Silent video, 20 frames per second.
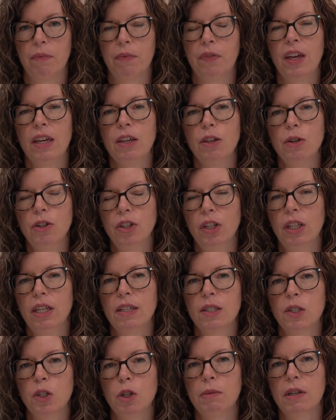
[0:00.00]
they usually
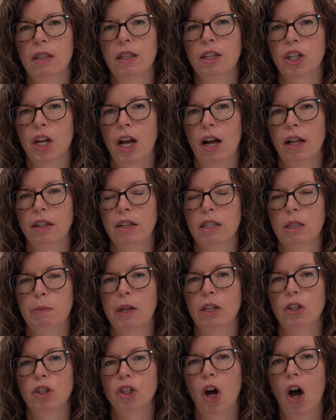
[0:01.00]
assume that the child has
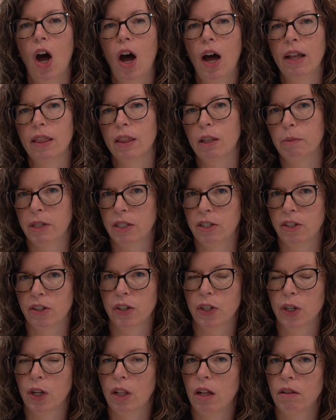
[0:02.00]
been taught the
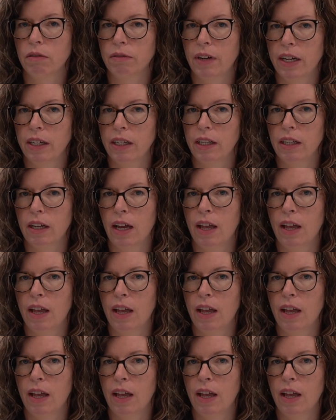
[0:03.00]
material already,